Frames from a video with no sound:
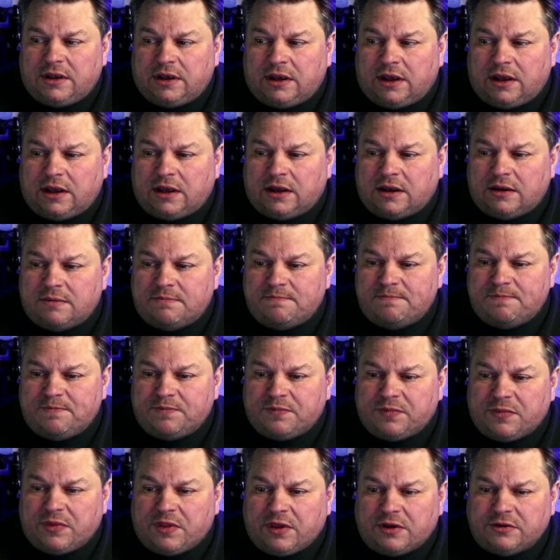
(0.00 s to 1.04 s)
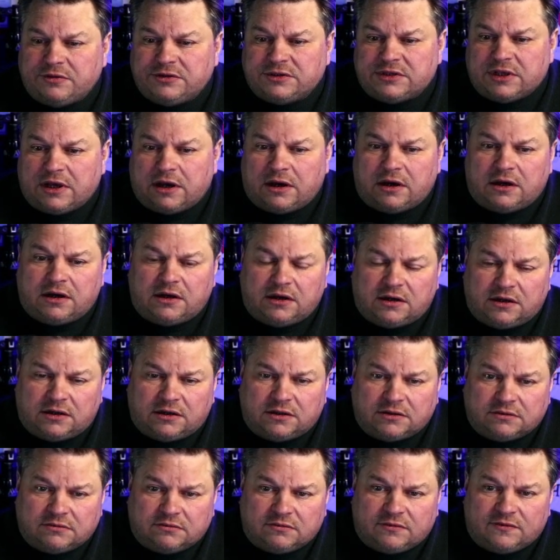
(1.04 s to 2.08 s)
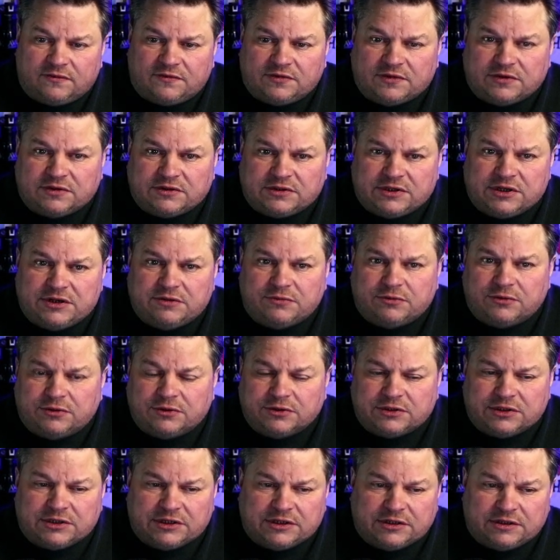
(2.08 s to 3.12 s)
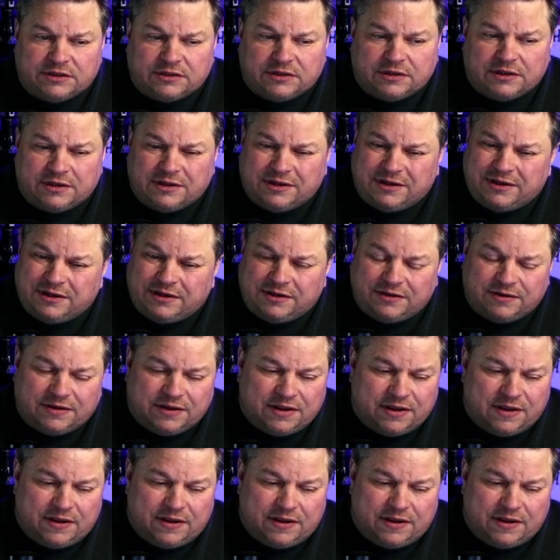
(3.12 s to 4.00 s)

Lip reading: Those that are for seawater, the